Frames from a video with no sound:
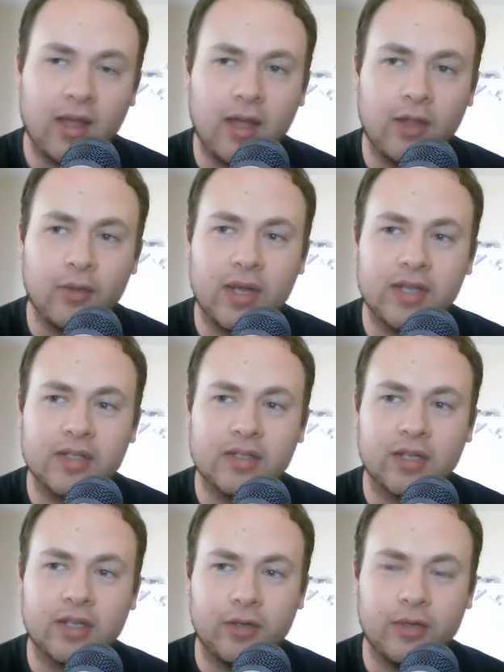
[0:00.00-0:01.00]
Otherwise,
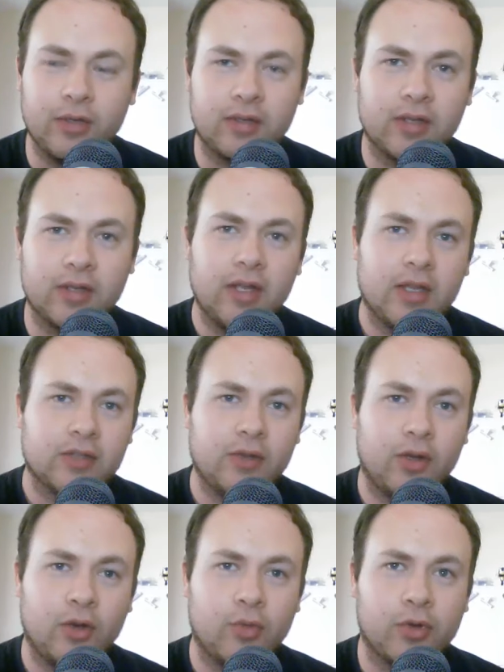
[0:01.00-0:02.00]
that's going to do it. So
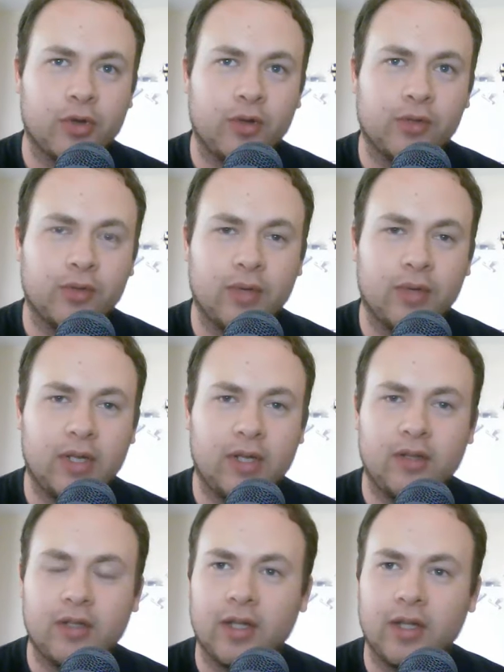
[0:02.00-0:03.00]
I hope you're all doing
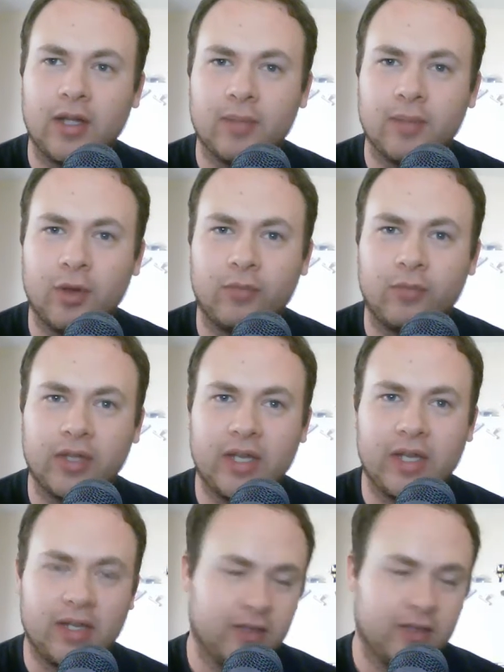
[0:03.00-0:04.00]
well. Um,
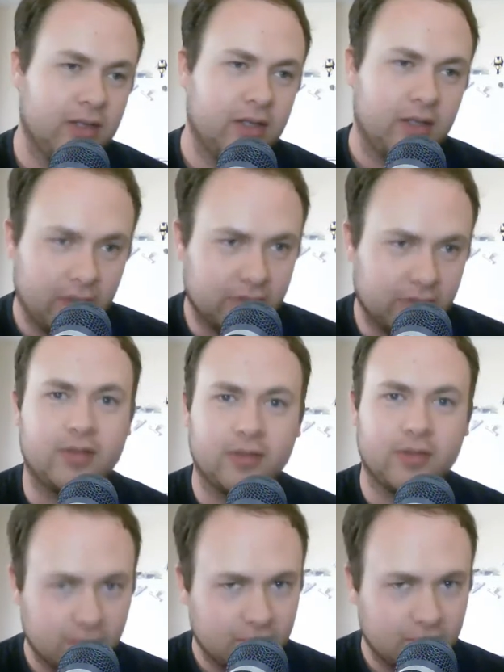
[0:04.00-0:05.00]
hopefully this
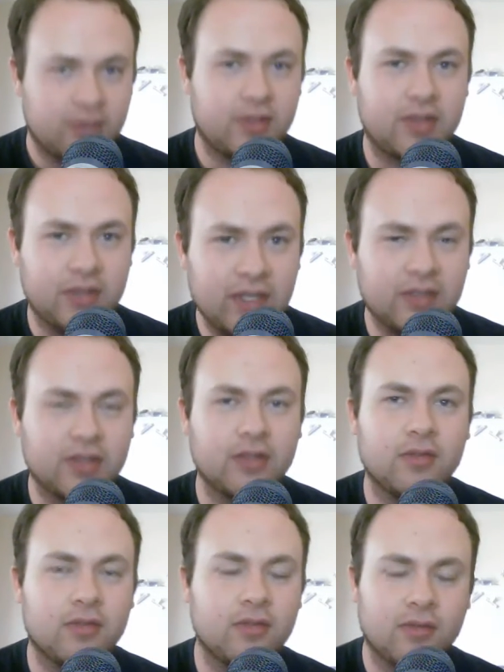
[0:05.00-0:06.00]

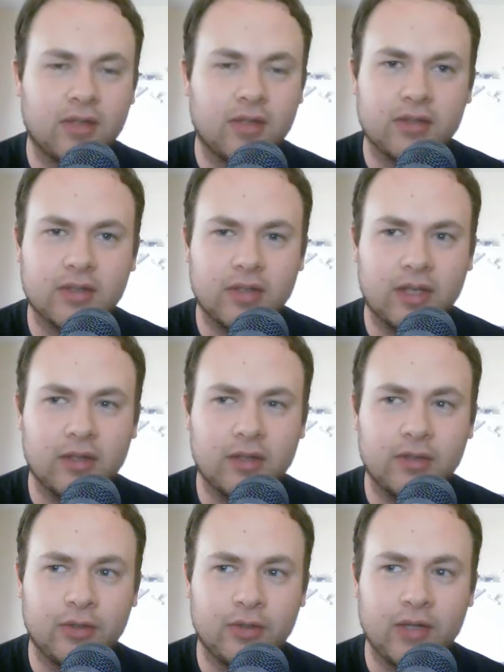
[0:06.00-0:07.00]
season doesn't get
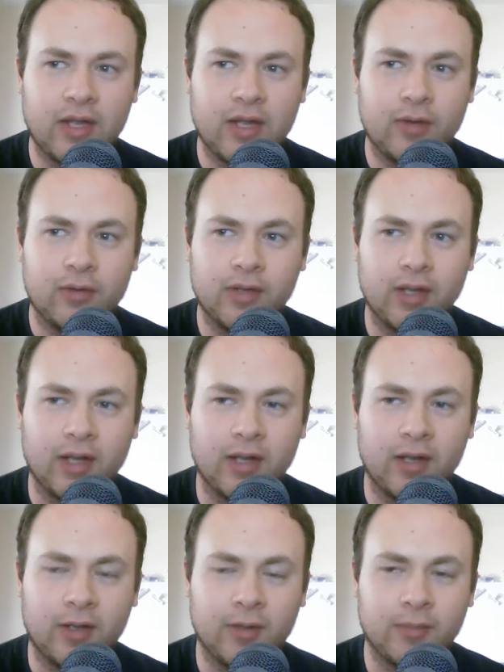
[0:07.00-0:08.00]
you too down.
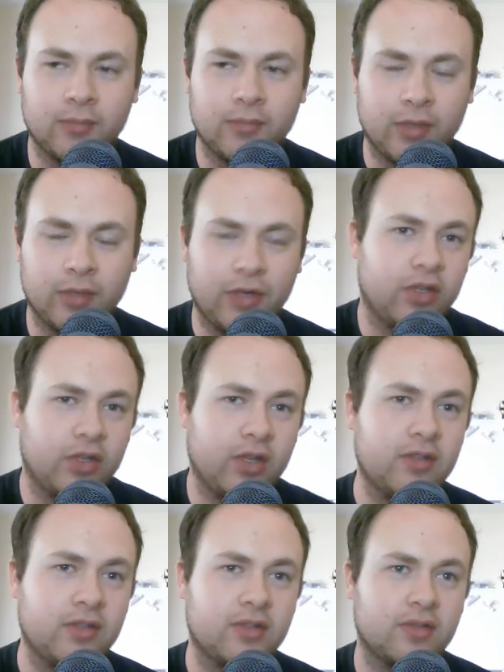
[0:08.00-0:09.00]
Um, but if it
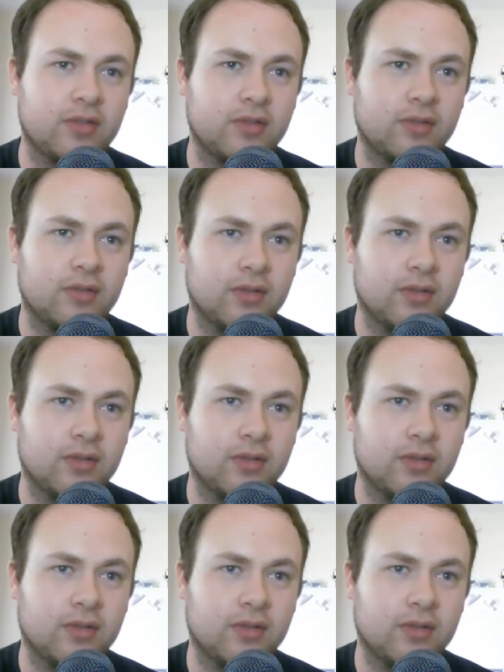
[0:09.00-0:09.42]
does,